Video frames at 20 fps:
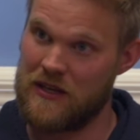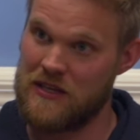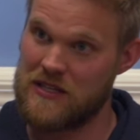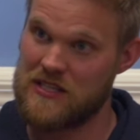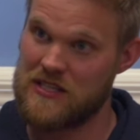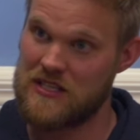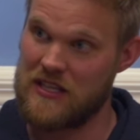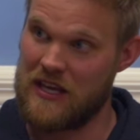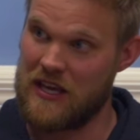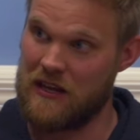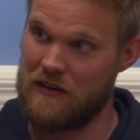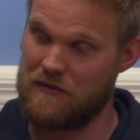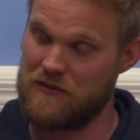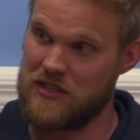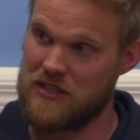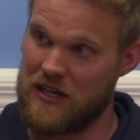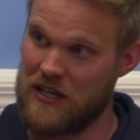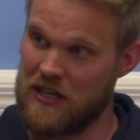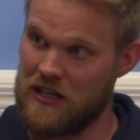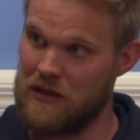instead of
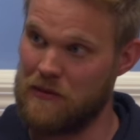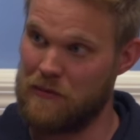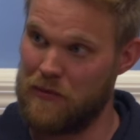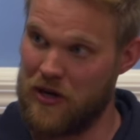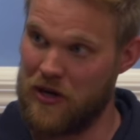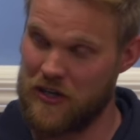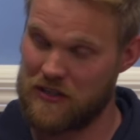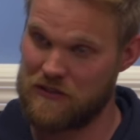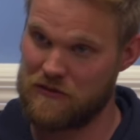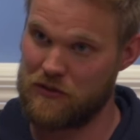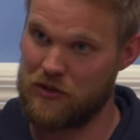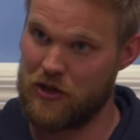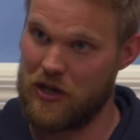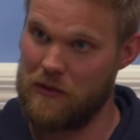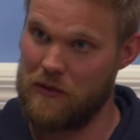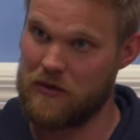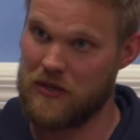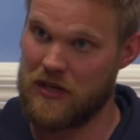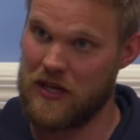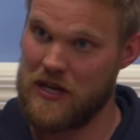checking the box for the
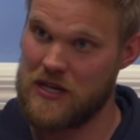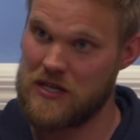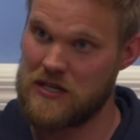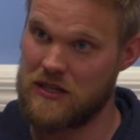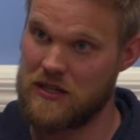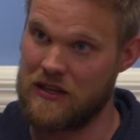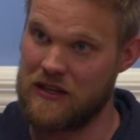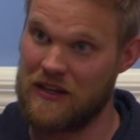obligation